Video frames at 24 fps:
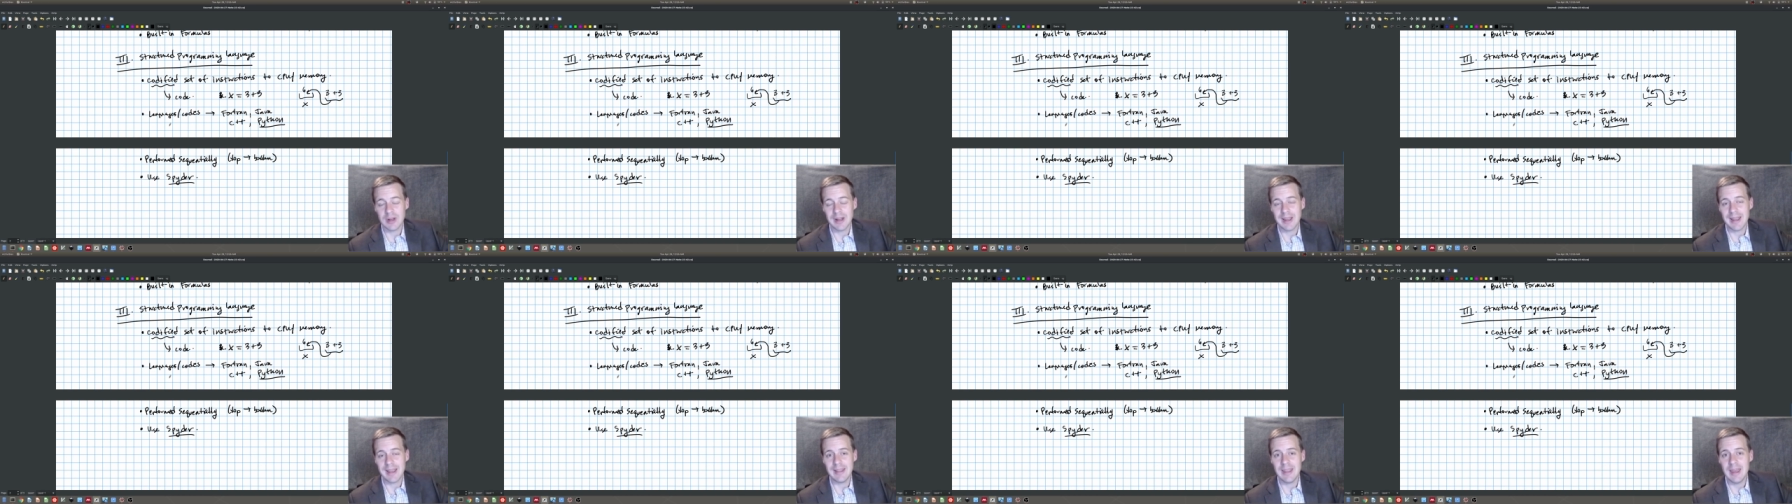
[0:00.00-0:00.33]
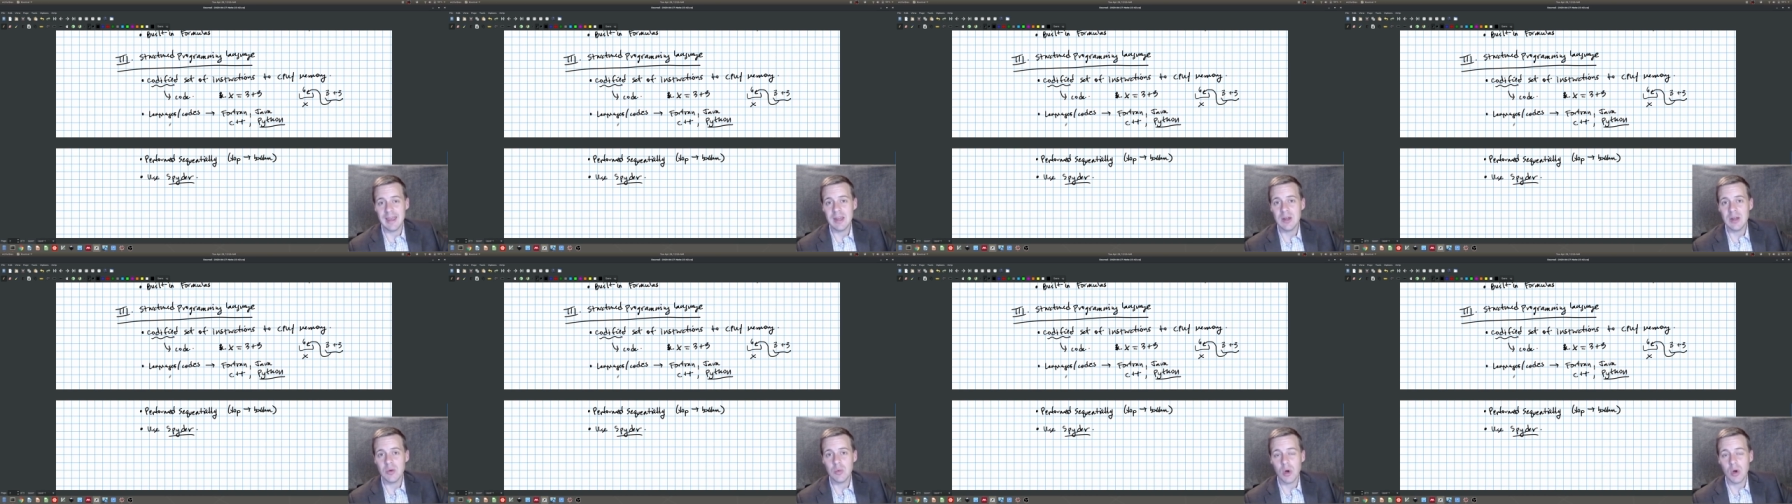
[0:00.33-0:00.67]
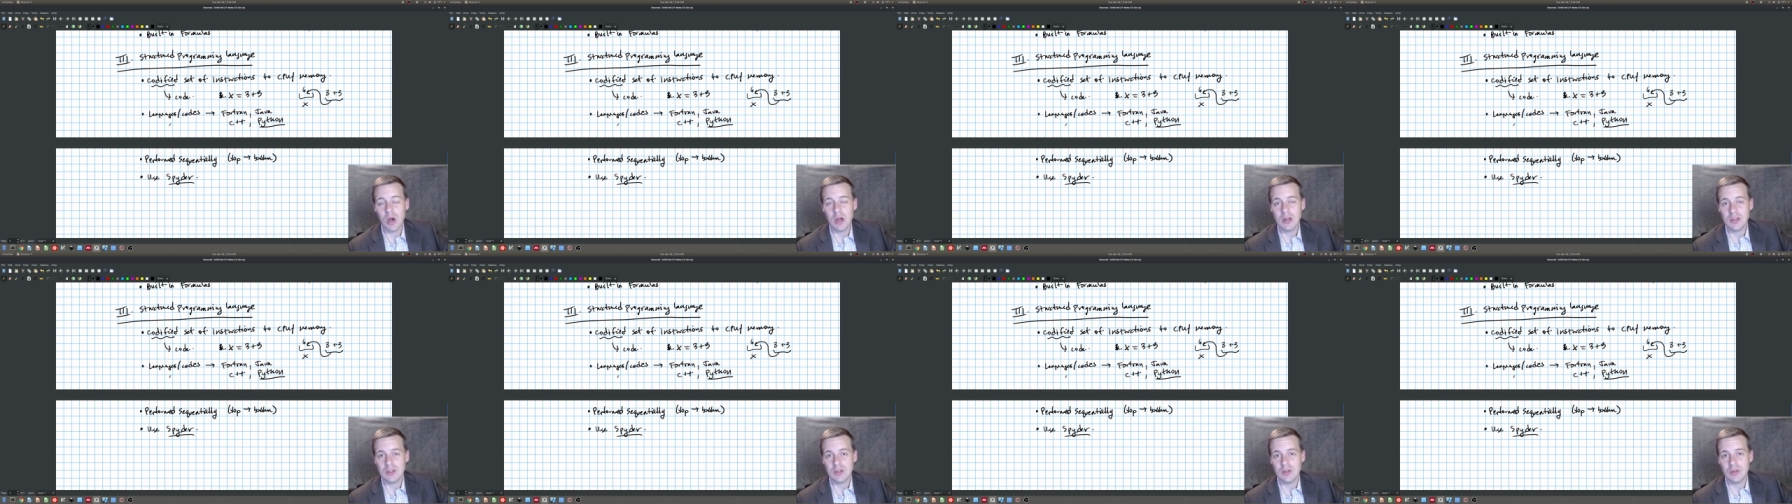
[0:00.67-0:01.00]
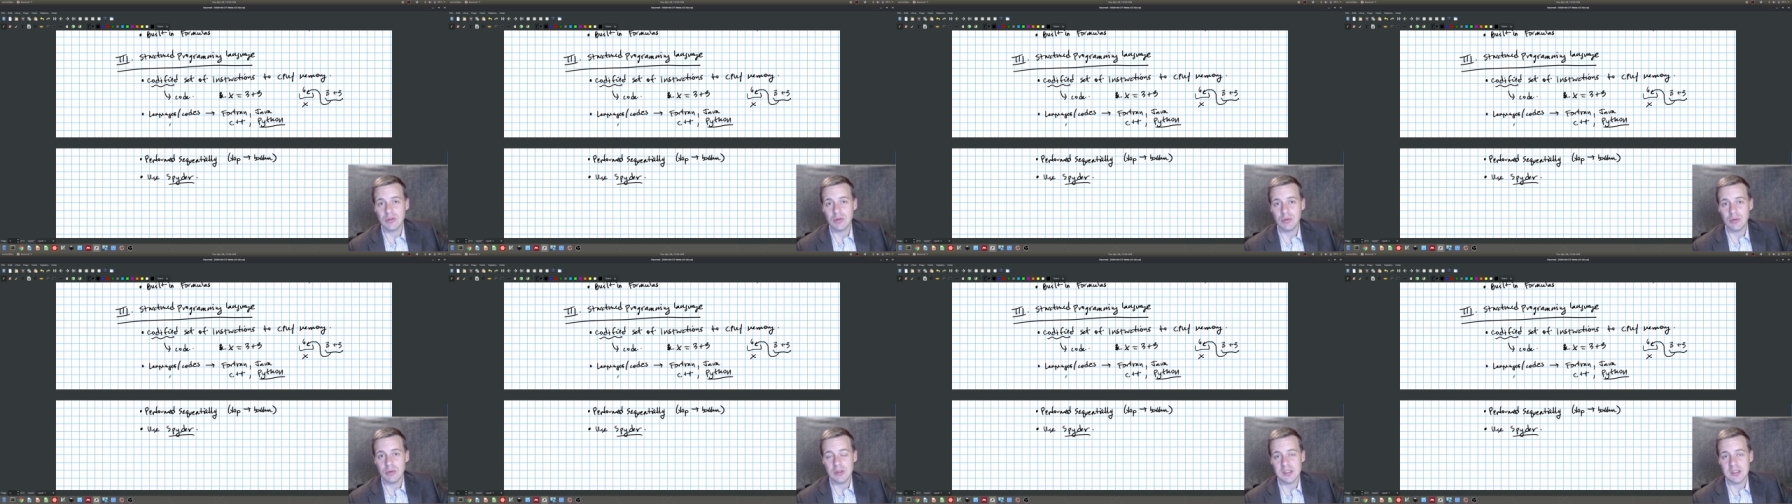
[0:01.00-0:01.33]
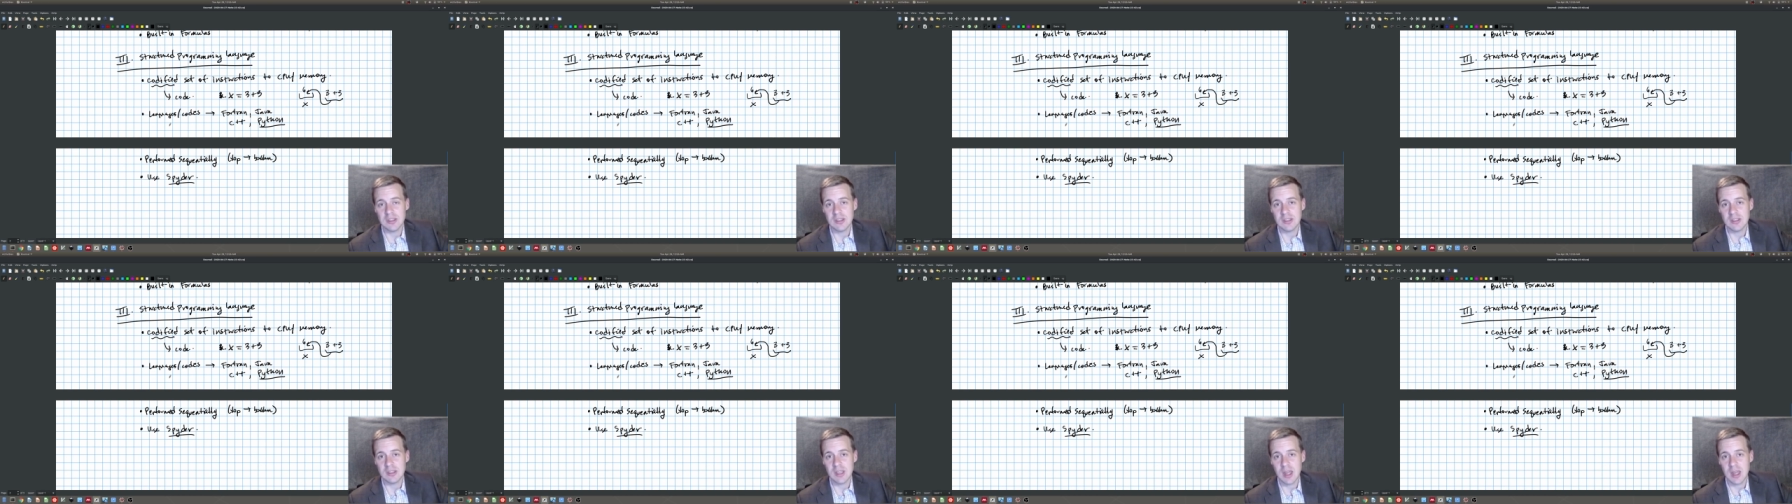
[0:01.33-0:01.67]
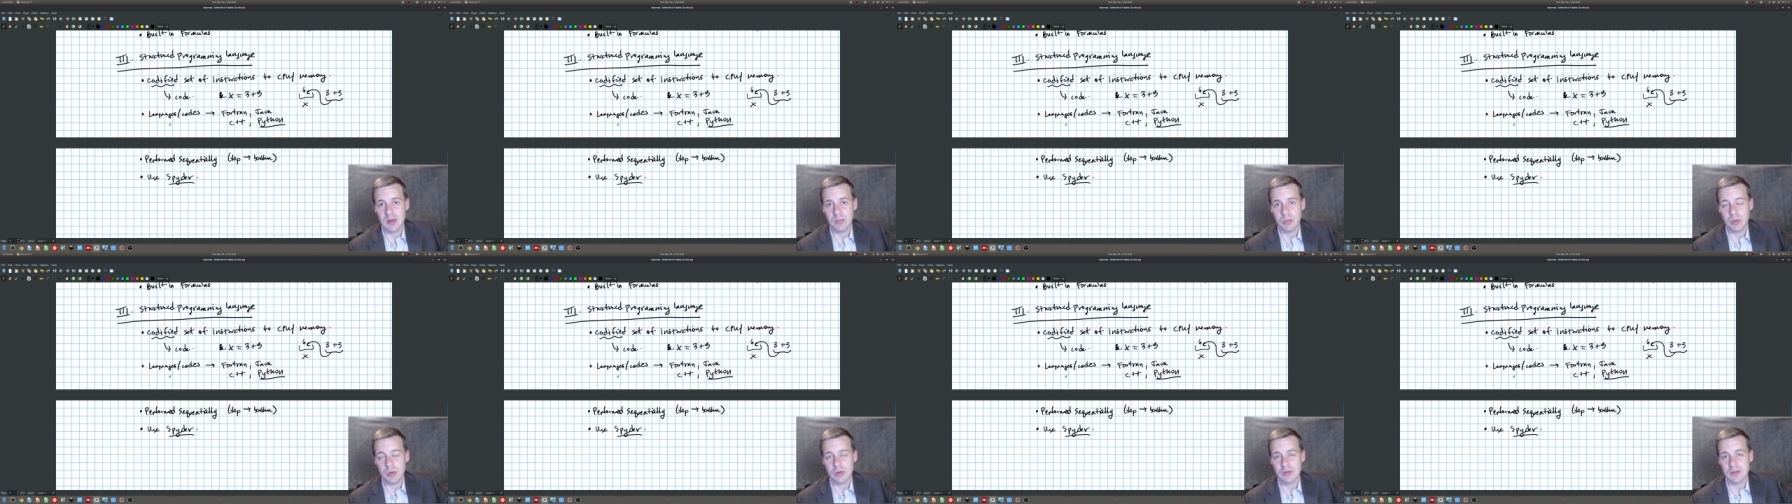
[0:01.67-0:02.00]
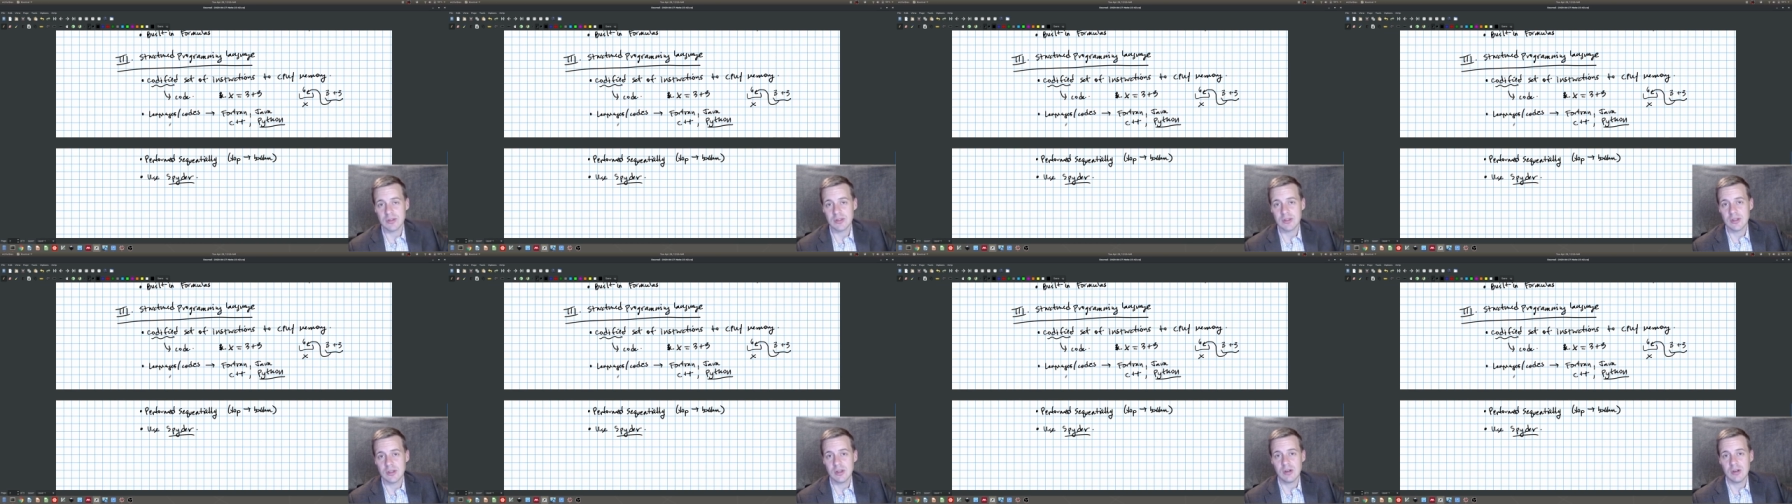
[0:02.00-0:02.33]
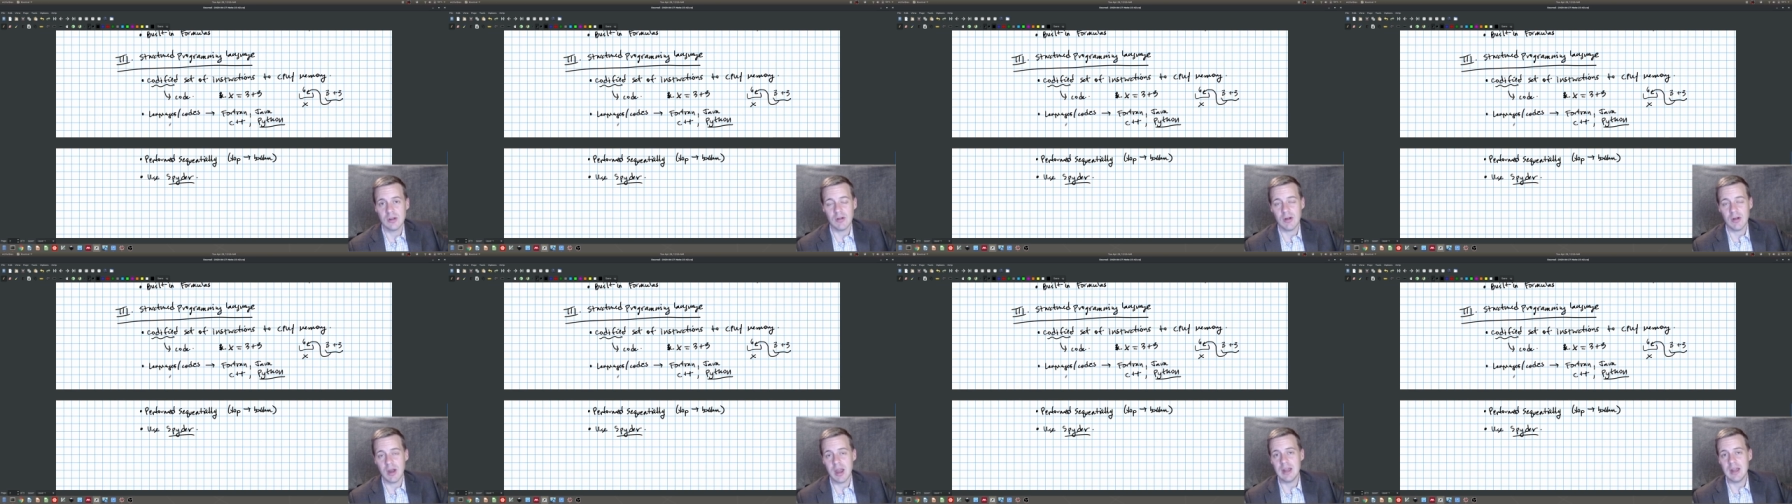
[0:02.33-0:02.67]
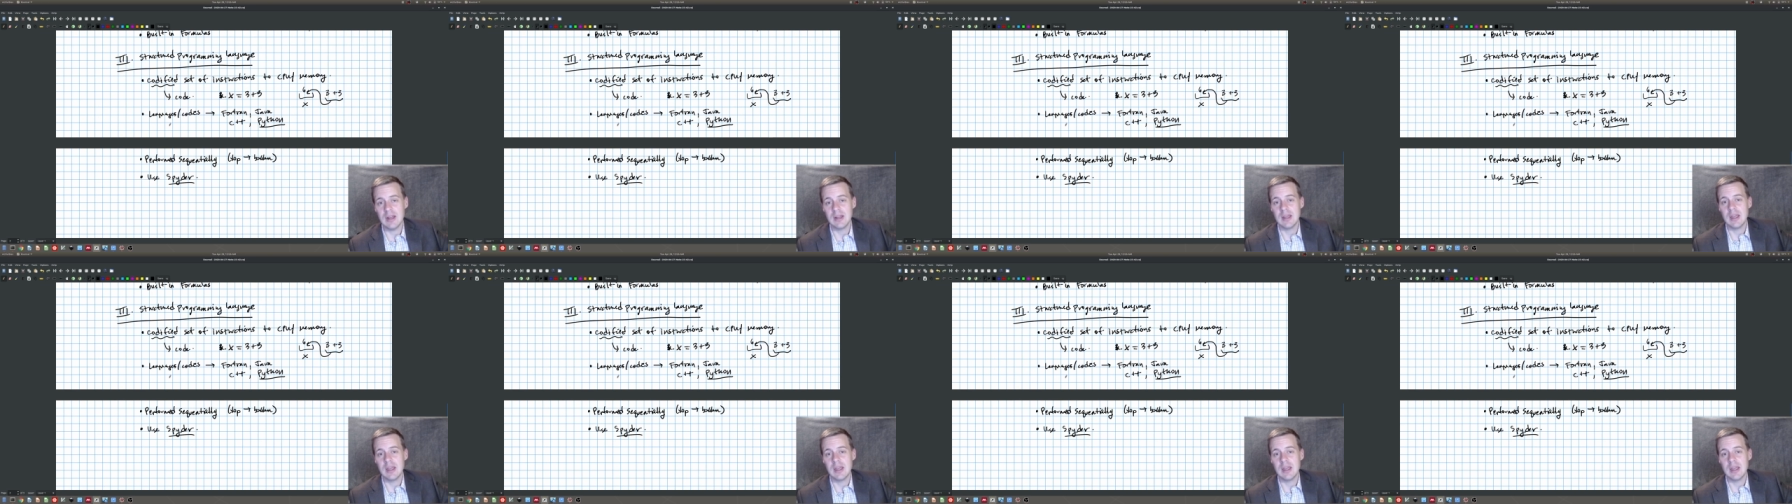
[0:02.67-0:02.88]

And then it walks you through these examples, all right?